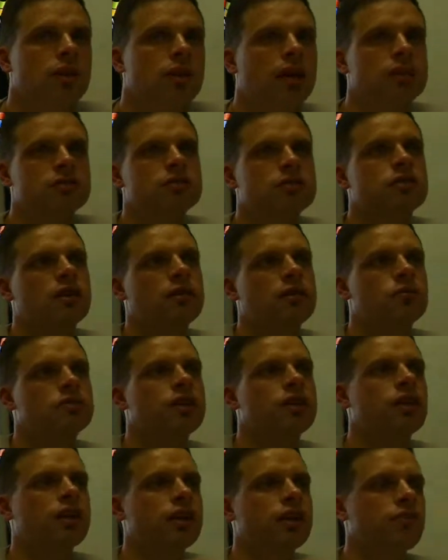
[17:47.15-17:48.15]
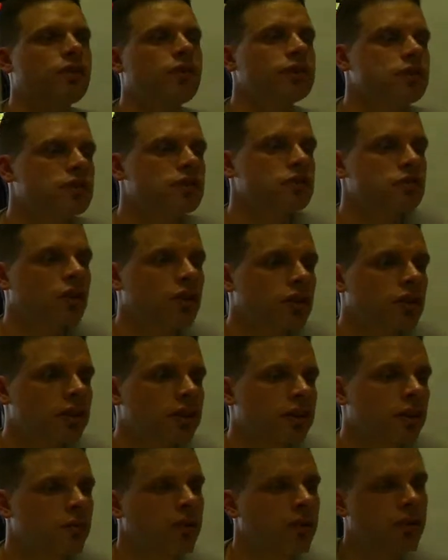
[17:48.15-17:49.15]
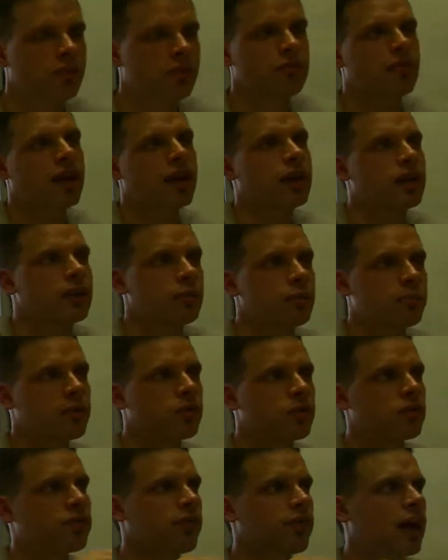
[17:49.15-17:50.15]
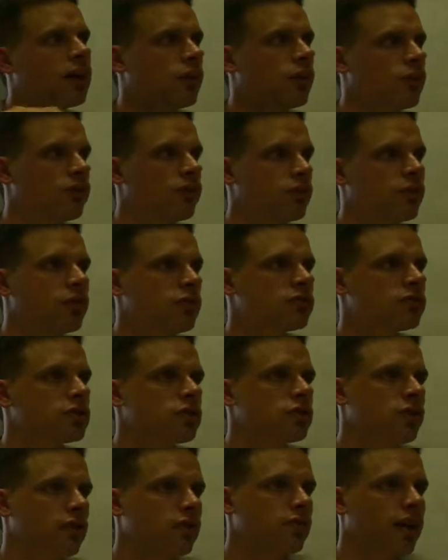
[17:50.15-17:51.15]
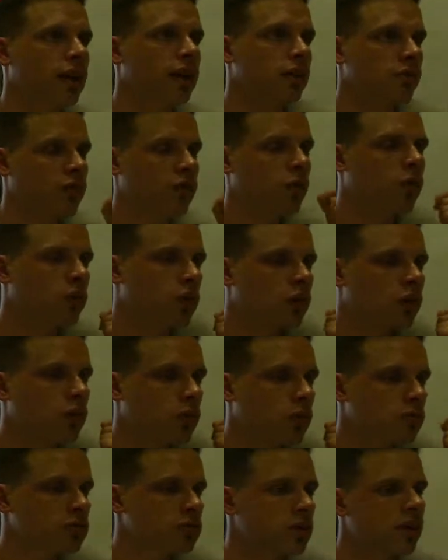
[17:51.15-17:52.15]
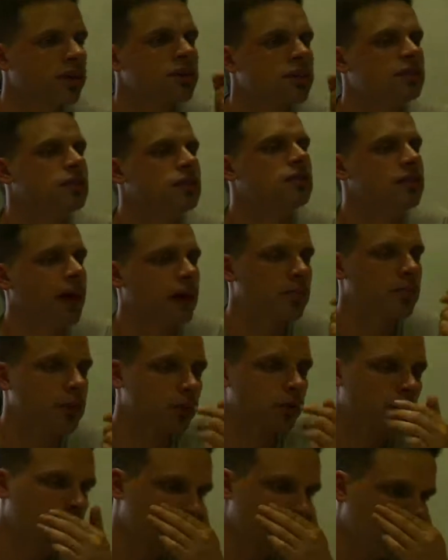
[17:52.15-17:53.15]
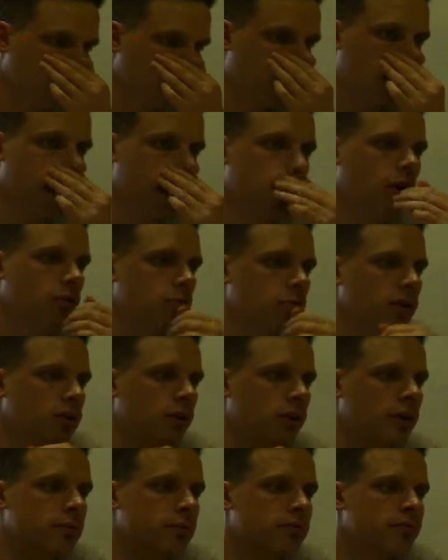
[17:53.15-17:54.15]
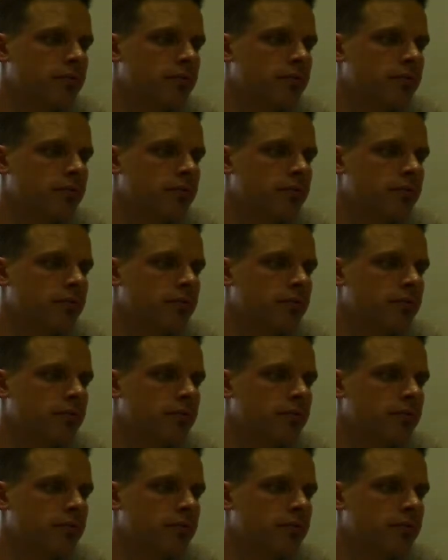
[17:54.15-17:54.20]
We're telling it very strongly that we're threading the builder value through the return value of all the calls. This exact builder, not any old builder.